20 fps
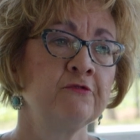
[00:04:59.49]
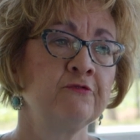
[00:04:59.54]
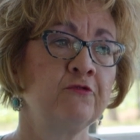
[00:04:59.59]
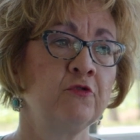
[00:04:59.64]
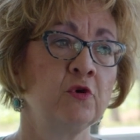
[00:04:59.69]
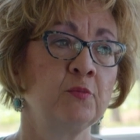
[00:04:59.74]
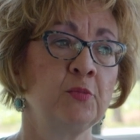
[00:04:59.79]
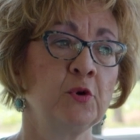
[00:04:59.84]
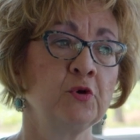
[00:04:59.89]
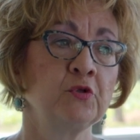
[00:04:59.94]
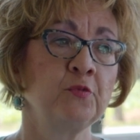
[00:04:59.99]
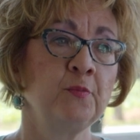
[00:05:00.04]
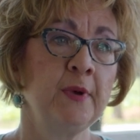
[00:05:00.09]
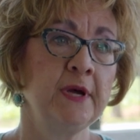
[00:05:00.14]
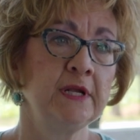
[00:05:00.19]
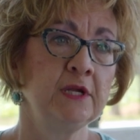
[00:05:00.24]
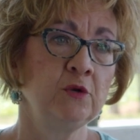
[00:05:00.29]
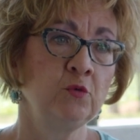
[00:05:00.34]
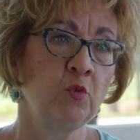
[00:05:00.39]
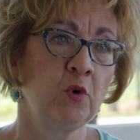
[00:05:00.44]
for both
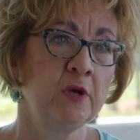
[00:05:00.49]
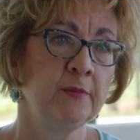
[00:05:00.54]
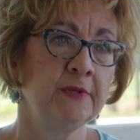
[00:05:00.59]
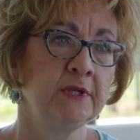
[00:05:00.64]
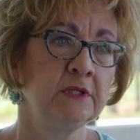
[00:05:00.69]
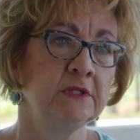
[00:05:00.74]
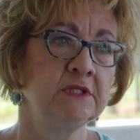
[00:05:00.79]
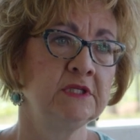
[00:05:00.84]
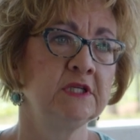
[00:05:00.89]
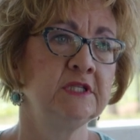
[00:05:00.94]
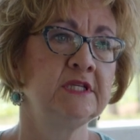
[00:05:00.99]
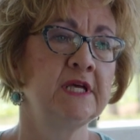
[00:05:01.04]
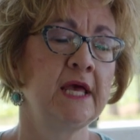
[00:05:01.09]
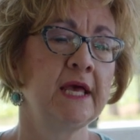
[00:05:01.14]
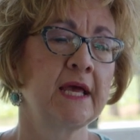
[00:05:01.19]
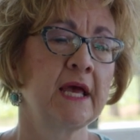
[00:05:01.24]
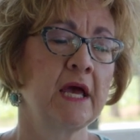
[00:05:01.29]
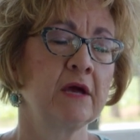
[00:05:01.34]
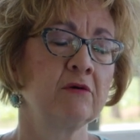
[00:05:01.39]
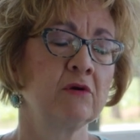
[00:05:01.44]
men and women to
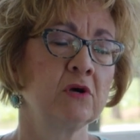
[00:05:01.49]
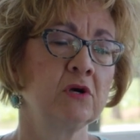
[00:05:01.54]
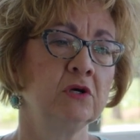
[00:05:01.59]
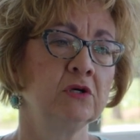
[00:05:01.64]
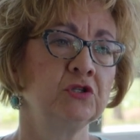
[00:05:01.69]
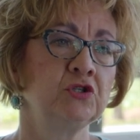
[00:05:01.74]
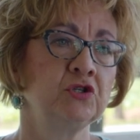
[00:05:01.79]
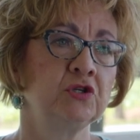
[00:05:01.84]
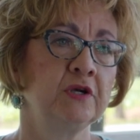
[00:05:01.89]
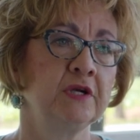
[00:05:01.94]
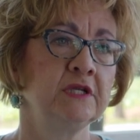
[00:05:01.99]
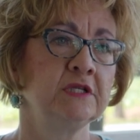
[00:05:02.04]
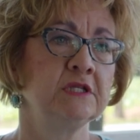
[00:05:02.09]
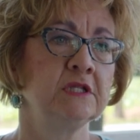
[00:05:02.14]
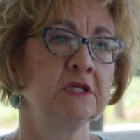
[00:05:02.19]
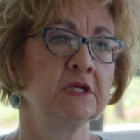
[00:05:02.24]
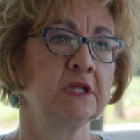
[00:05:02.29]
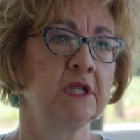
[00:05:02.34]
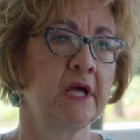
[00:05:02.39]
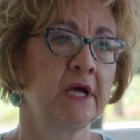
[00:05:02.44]
take agriculture into
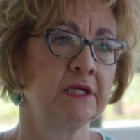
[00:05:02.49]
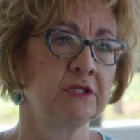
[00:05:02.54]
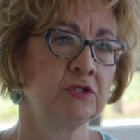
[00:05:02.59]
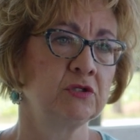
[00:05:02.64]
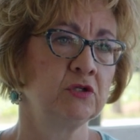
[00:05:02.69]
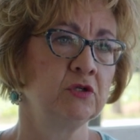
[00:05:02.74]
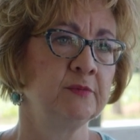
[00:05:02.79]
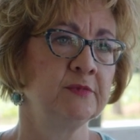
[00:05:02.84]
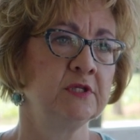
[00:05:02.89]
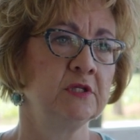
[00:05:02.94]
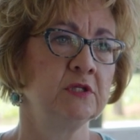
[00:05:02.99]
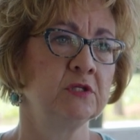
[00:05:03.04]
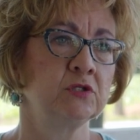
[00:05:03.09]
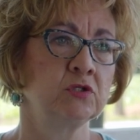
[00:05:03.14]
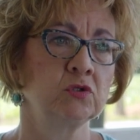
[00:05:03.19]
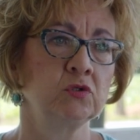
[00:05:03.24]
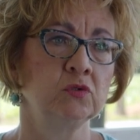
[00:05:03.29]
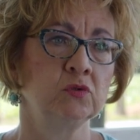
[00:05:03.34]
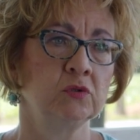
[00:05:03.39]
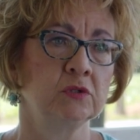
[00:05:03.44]
the classrooms in the
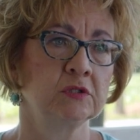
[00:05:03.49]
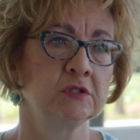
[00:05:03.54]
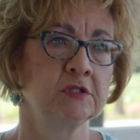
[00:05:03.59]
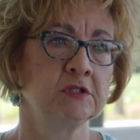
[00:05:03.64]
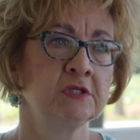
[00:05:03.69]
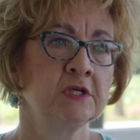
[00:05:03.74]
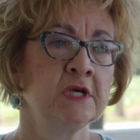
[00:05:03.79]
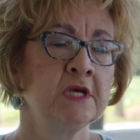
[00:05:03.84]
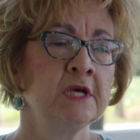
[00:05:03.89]
schools.